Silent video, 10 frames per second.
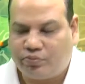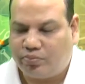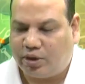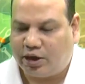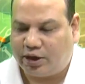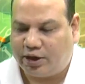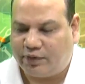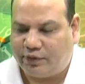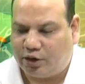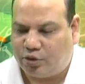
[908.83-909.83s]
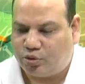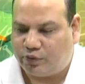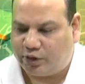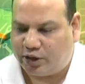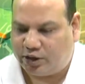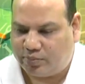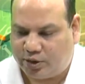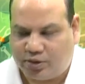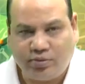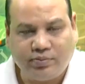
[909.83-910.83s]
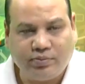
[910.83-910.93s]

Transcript: market value of A and B